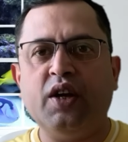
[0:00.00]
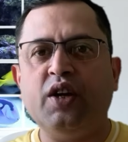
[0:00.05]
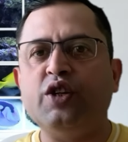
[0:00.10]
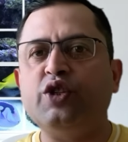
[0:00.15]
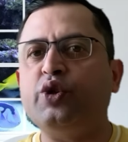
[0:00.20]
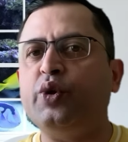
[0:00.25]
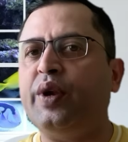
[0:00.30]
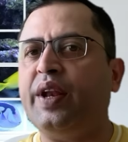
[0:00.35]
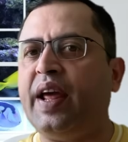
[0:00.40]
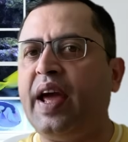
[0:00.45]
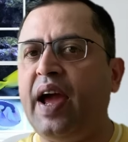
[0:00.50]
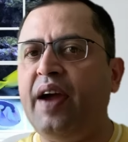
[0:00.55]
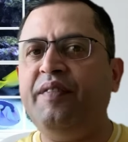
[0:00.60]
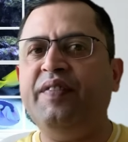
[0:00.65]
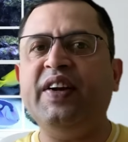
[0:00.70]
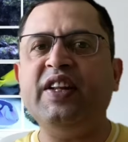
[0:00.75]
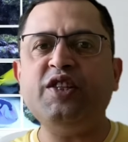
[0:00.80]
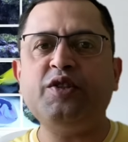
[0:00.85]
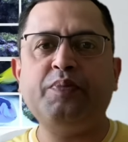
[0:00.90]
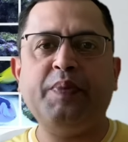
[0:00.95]
So an
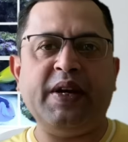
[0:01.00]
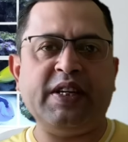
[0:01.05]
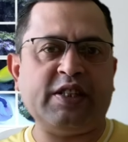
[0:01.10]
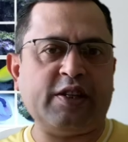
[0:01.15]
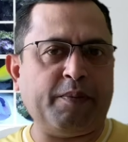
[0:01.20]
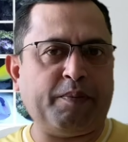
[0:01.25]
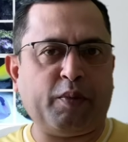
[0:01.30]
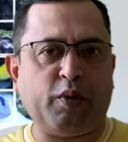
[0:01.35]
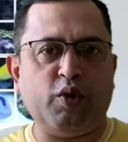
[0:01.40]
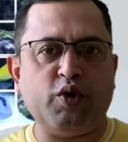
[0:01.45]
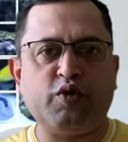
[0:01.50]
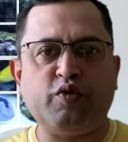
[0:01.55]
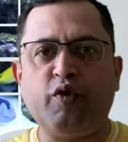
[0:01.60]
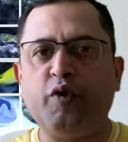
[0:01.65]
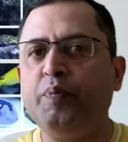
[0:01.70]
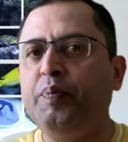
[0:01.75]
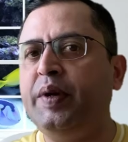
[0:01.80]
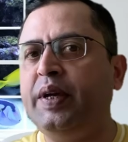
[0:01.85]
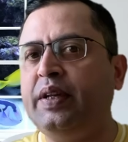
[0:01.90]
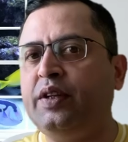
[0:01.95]
evidence-based approach
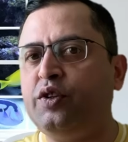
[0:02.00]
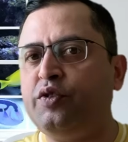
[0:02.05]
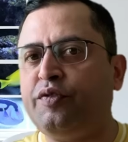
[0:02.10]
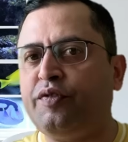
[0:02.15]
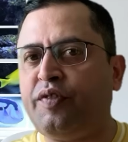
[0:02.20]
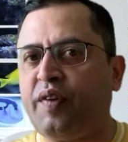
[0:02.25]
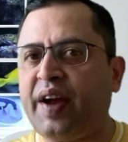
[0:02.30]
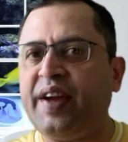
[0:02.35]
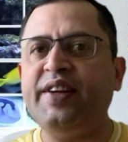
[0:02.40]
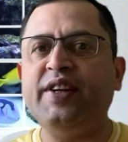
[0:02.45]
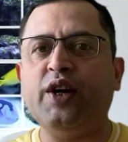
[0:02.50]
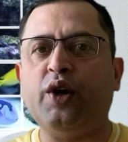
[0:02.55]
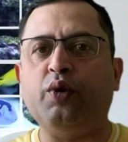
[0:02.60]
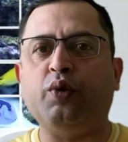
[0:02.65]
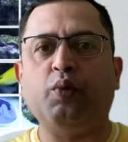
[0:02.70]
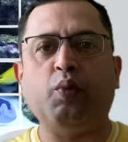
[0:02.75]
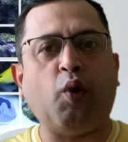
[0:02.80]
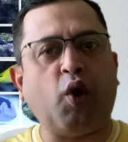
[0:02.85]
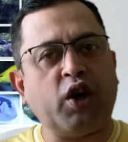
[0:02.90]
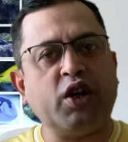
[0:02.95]
would be to find
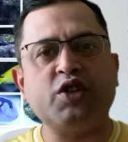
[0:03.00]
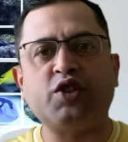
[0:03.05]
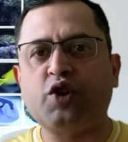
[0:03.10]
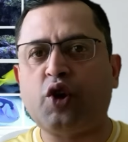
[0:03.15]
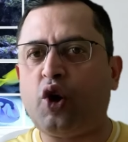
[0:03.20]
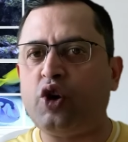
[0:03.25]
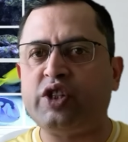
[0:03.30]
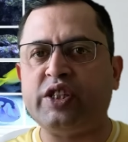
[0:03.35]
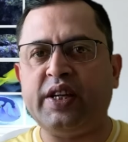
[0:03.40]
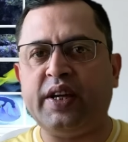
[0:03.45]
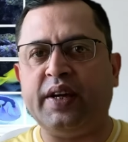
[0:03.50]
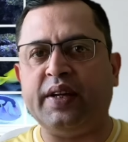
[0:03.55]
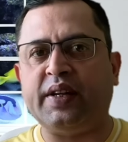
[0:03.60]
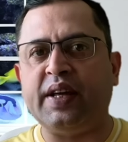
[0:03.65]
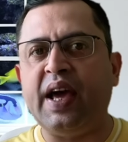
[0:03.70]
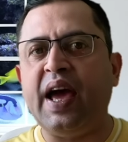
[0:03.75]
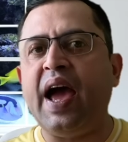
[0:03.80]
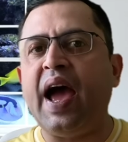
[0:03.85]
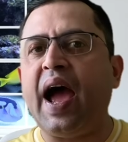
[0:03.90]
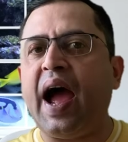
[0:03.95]
out what is causing it
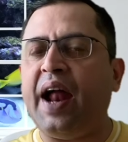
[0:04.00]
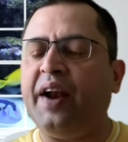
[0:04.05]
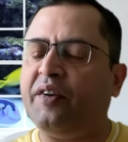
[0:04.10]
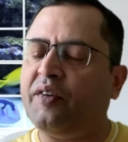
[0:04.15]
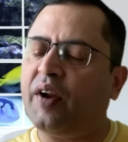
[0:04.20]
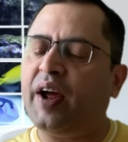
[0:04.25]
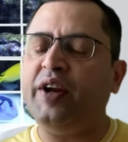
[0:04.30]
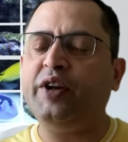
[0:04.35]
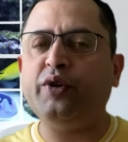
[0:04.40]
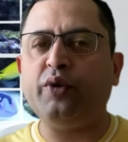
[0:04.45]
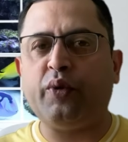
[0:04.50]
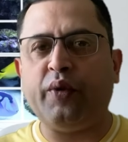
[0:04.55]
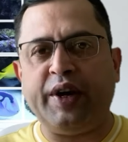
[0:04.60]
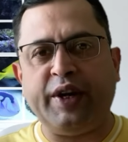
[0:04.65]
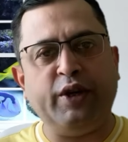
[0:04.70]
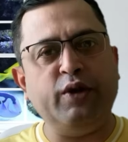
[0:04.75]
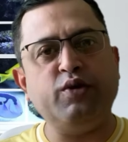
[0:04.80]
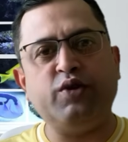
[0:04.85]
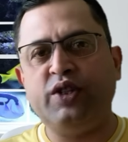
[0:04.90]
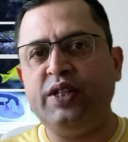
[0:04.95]
and try to
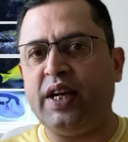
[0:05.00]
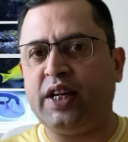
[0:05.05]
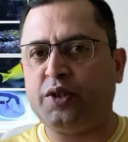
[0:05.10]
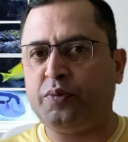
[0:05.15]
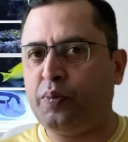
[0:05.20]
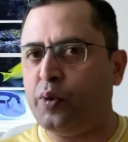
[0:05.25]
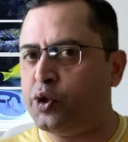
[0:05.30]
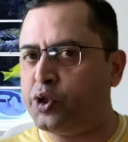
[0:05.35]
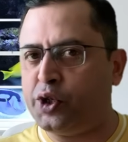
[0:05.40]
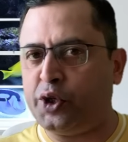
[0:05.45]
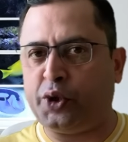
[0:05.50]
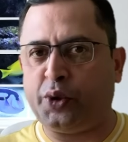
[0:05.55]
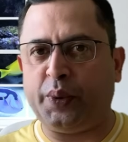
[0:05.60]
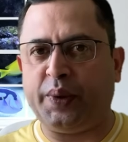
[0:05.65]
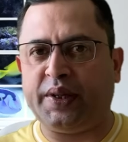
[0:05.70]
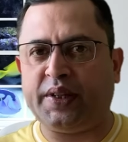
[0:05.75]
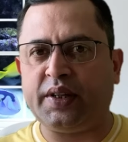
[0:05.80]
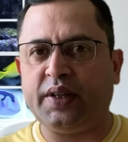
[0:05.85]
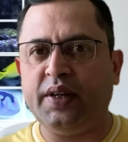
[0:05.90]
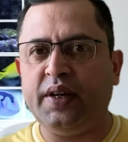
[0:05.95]
reduce the exposure to
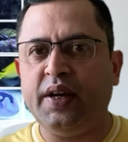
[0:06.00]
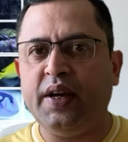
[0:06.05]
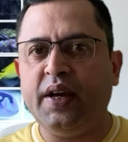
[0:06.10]
it.